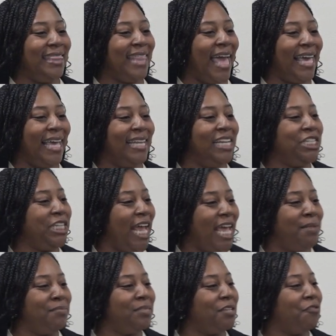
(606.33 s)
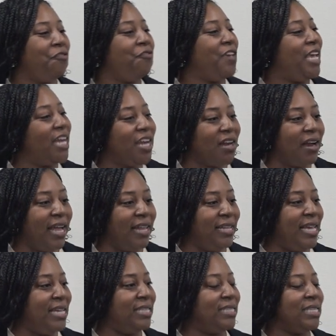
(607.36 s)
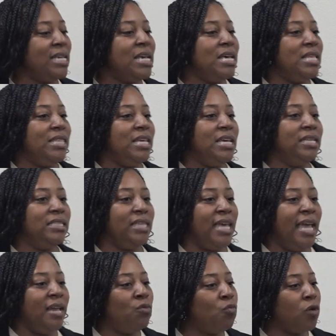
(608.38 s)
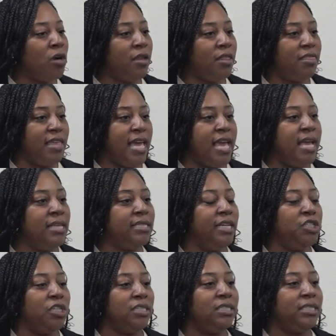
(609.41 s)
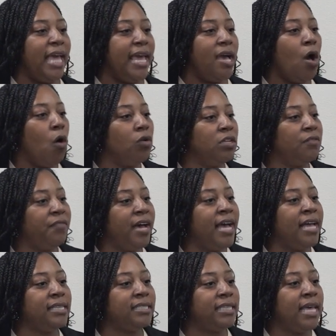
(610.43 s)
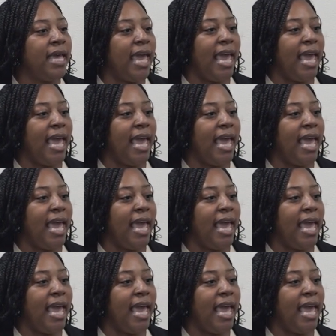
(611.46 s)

like in the chains of fear and these inward things that just take hold of us